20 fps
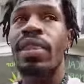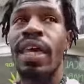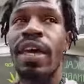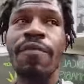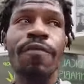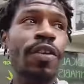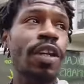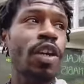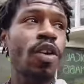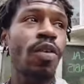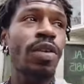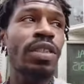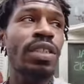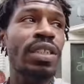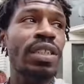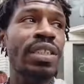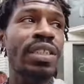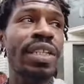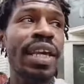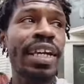They finna go
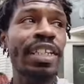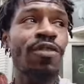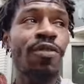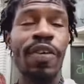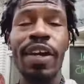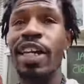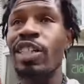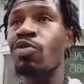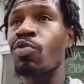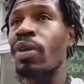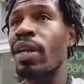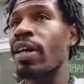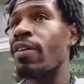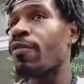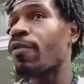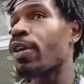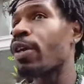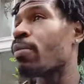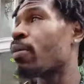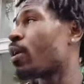into this next phase where
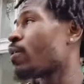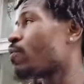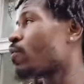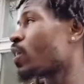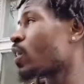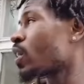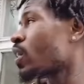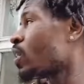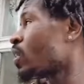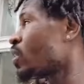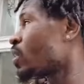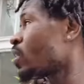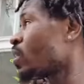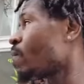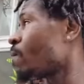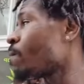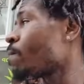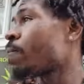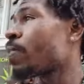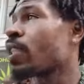they finna
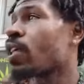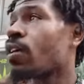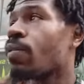motherfucking